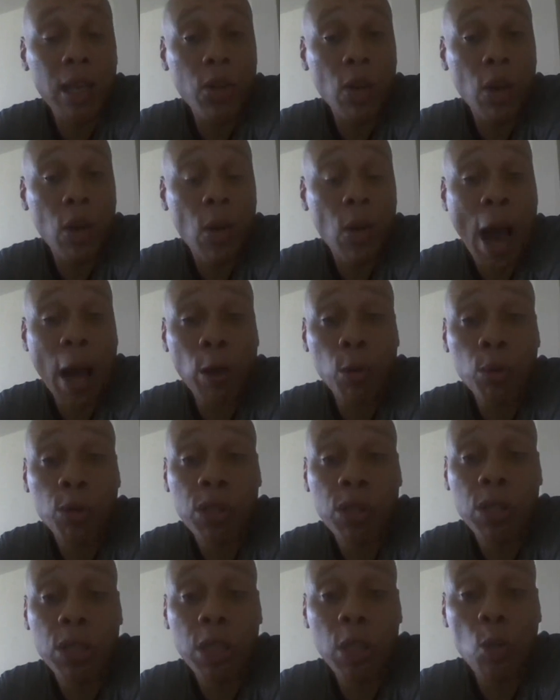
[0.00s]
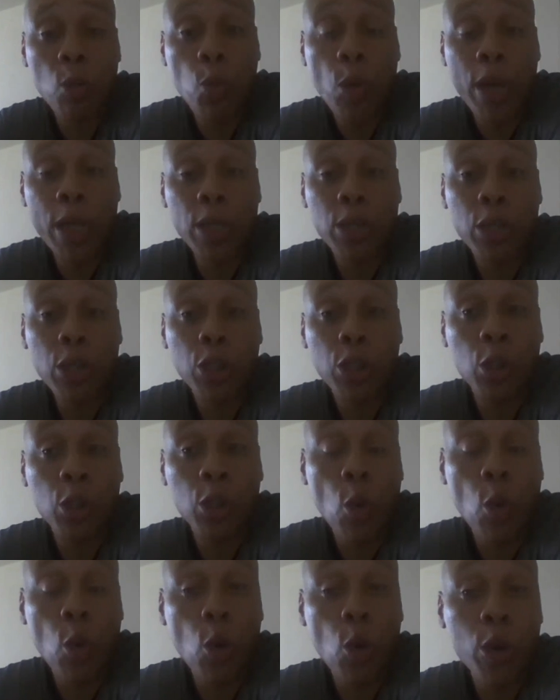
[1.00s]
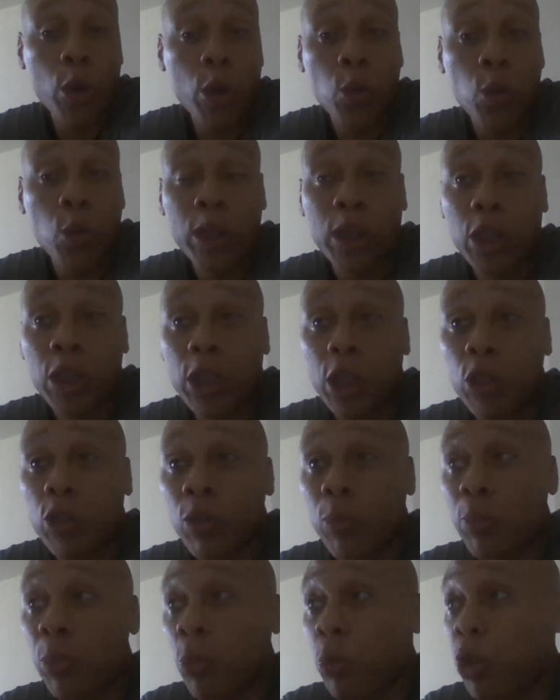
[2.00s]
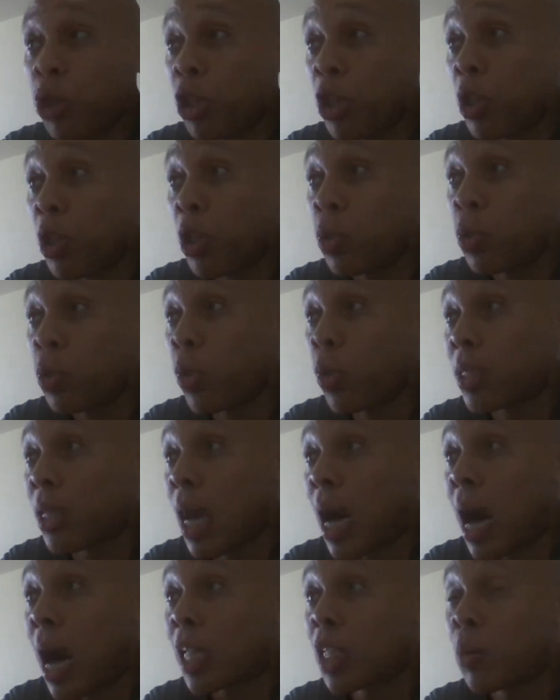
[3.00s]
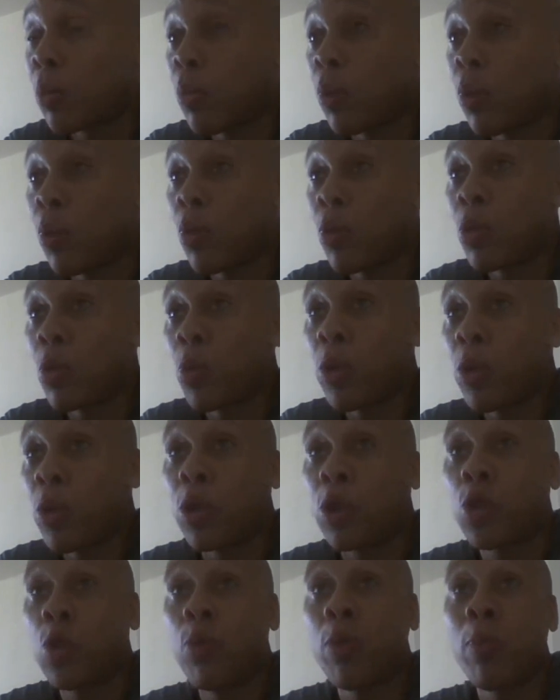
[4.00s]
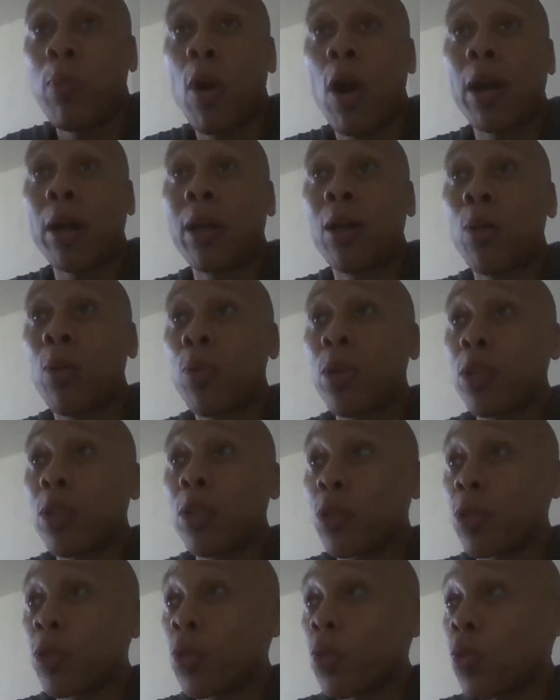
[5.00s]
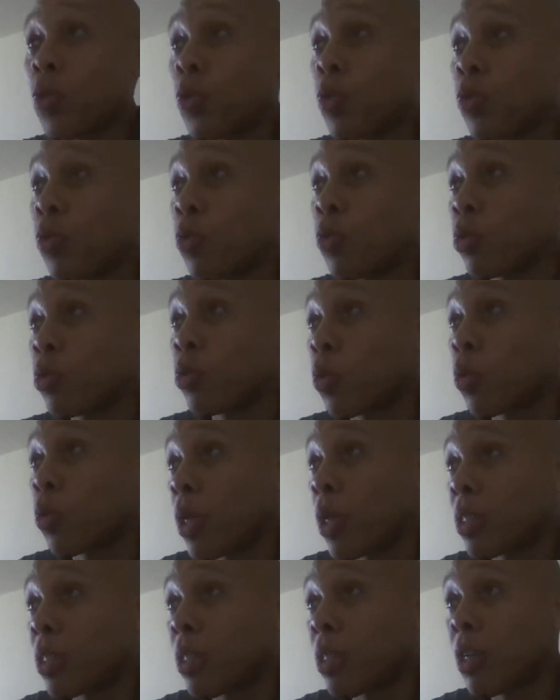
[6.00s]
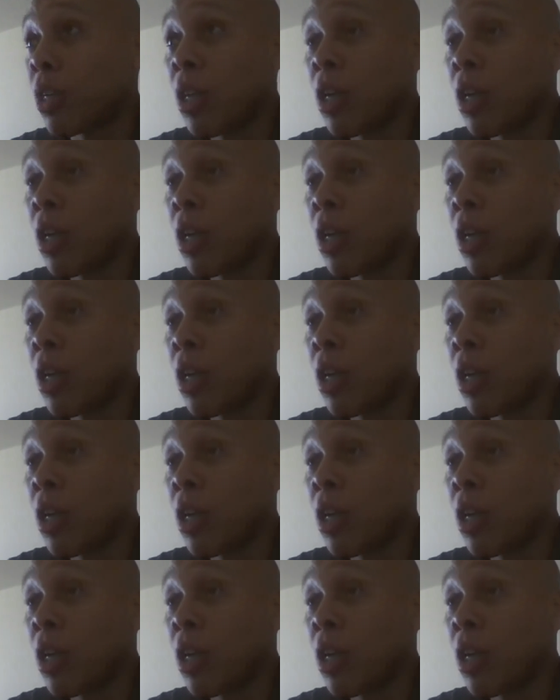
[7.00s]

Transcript: You know, I don't see where's the stores, where's the distributions, where's the hospitals, where's the supermarket, where's the schools, where's the